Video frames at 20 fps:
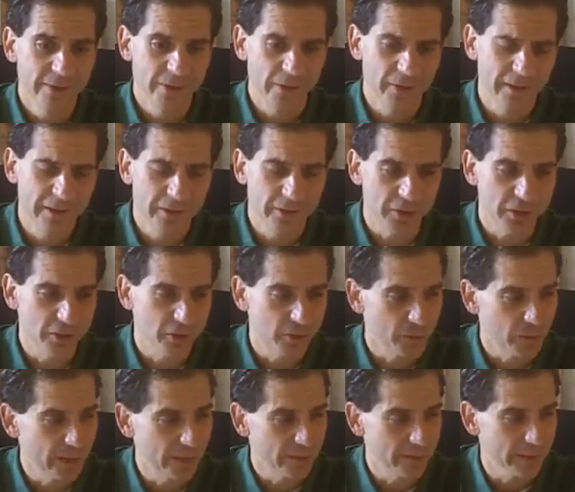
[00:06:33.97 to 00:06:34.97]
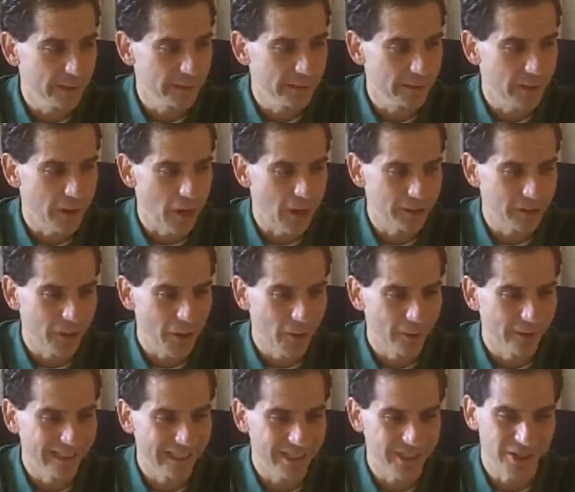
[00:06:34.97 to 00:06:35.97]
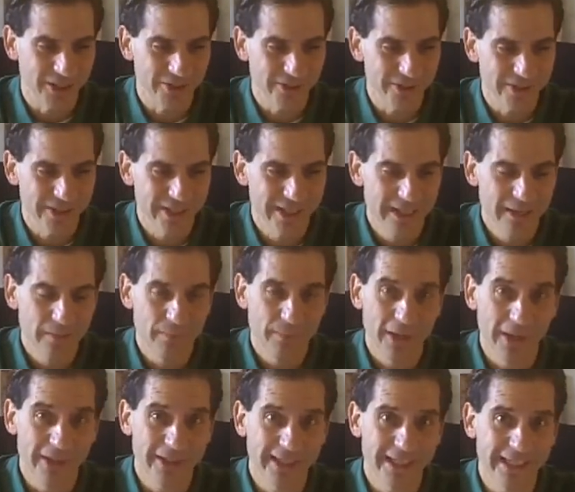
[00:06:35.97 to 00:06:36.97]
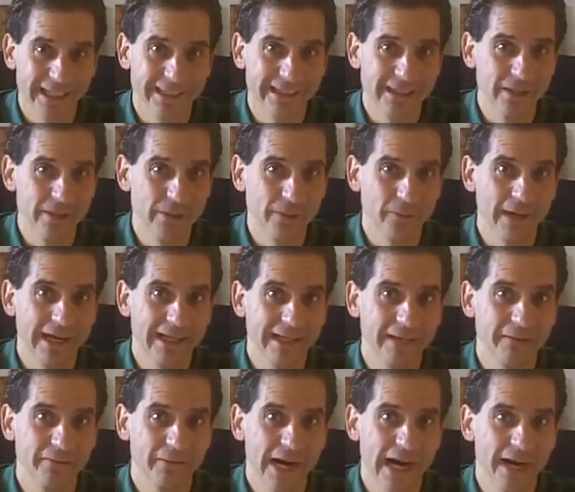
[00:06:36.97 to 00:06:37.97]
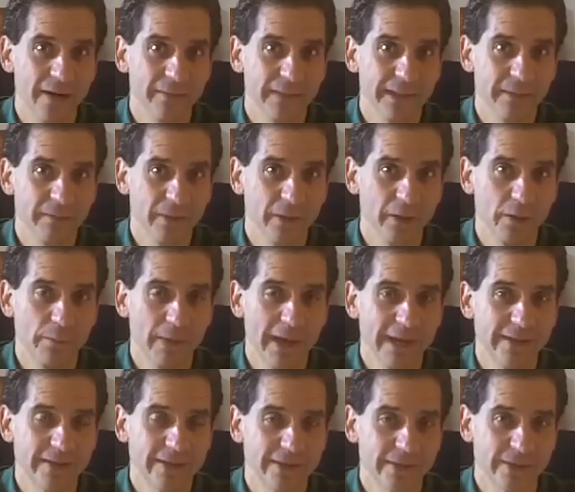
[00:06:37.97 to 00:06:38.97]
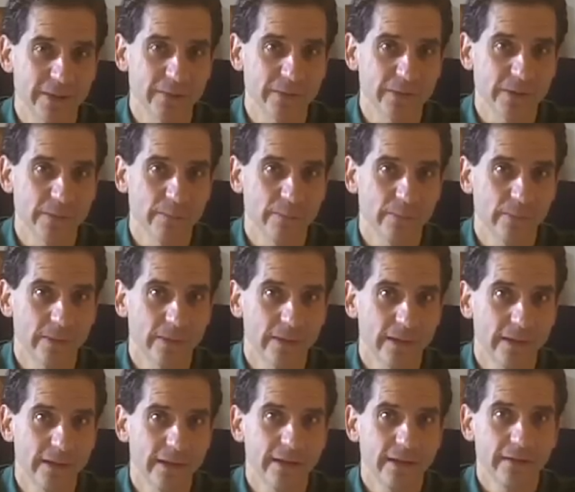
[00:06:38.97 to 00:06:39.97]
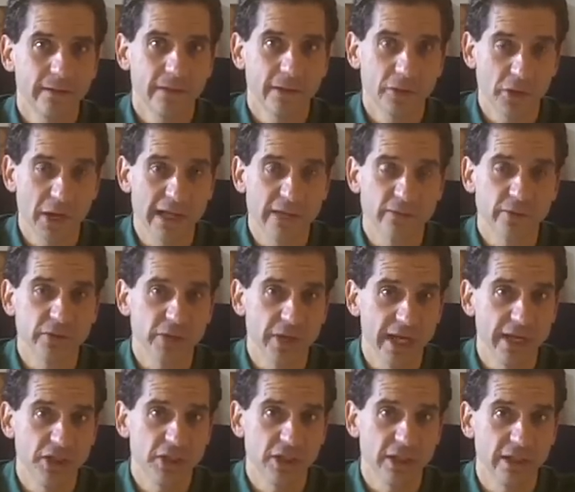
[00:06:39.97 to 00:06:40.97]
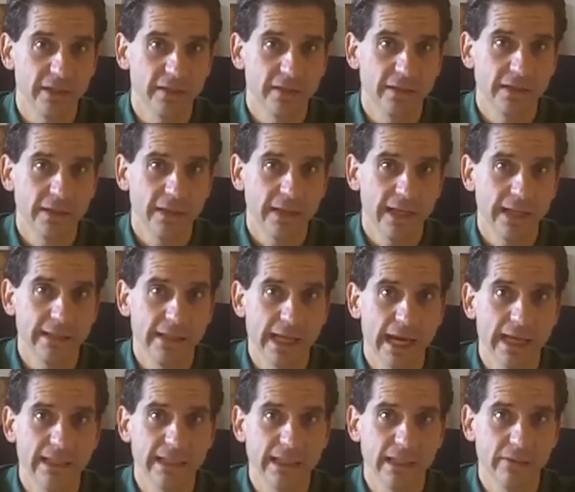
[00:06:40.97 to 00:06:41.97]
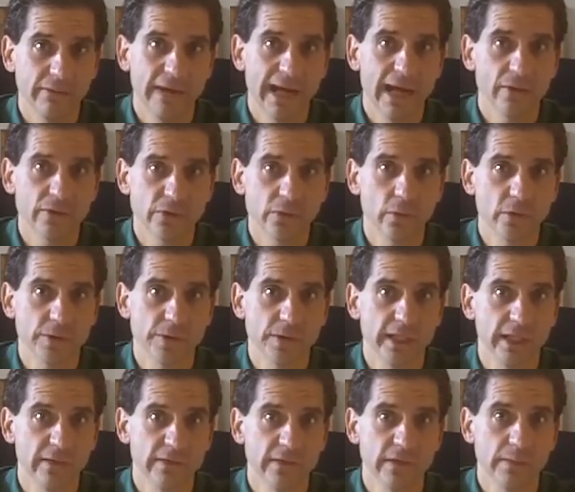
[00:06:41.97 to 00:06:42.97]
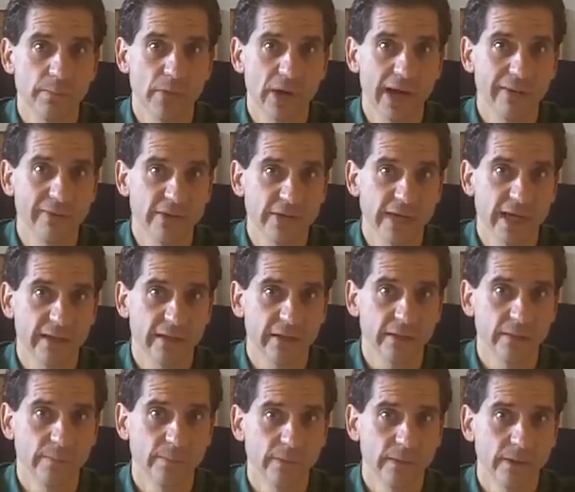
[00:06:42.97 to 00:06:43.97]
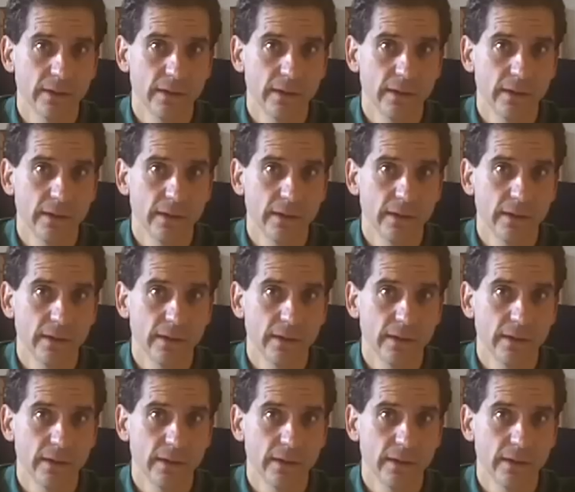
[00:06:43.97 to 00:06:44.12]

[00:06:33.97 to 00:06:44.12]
So these are just 3 of the ongoing issues: parking in the new rate environment, the new pay systems, the transfer station, and the idea of outsourcing it to the private sector,